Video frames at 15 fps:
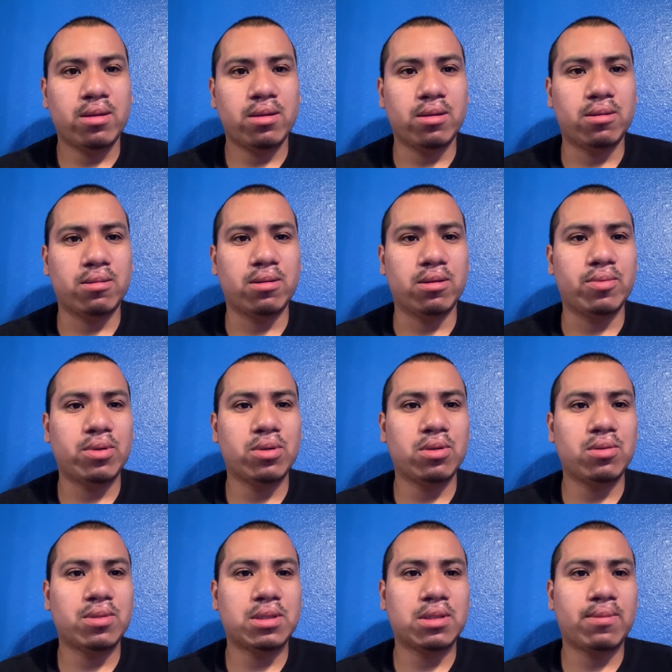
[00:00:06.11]
Now, if you don't
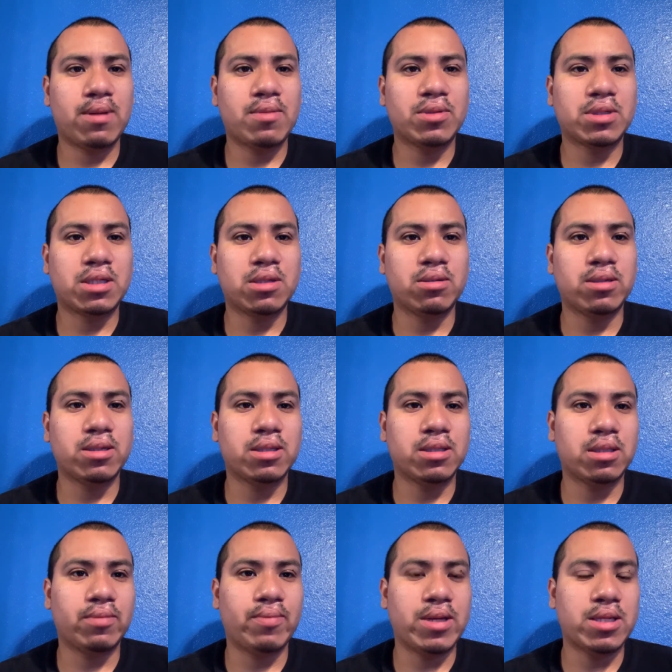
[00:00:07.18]
know what survivor's guilt
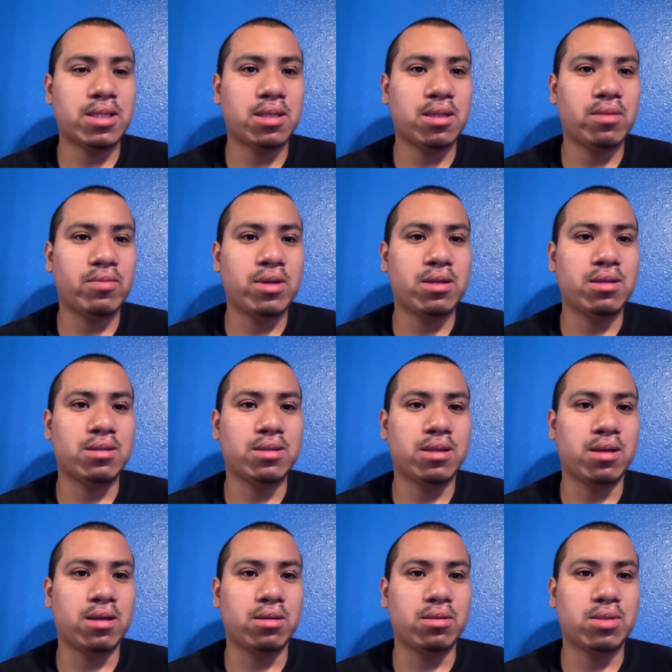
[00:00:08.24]
is, it basically means
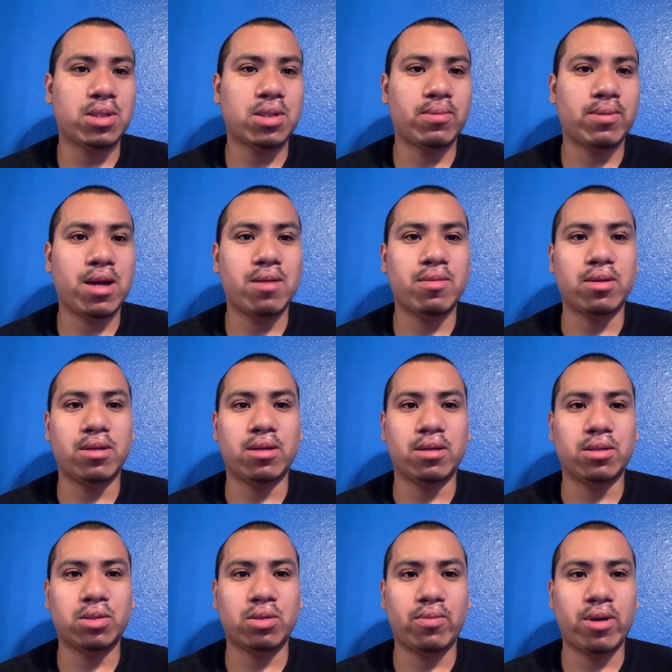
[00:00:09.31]
like you survived a
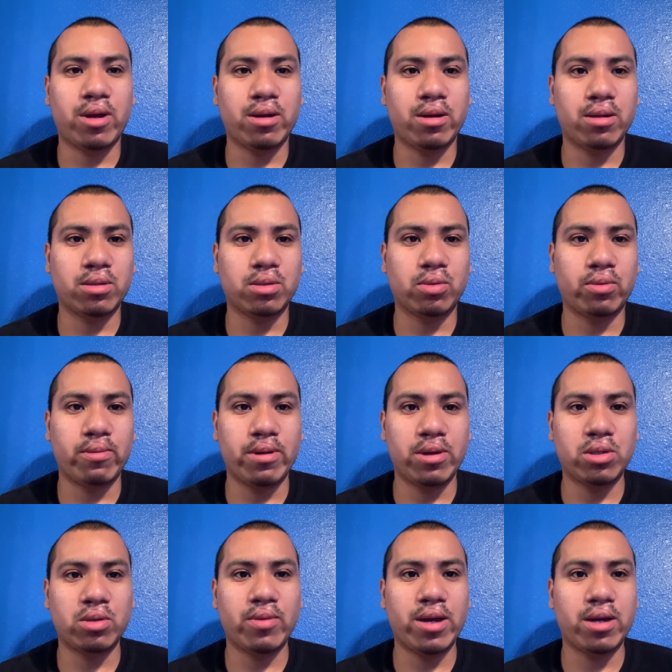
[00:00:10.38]

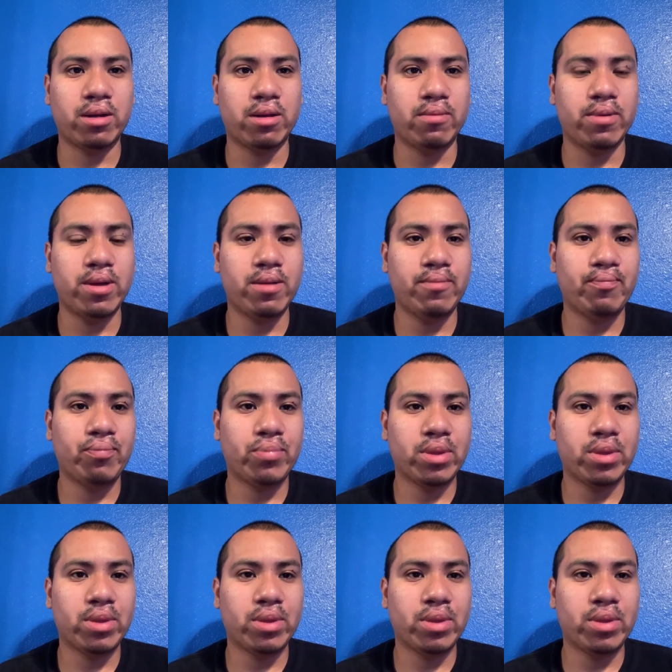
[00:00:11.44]
very traumatic event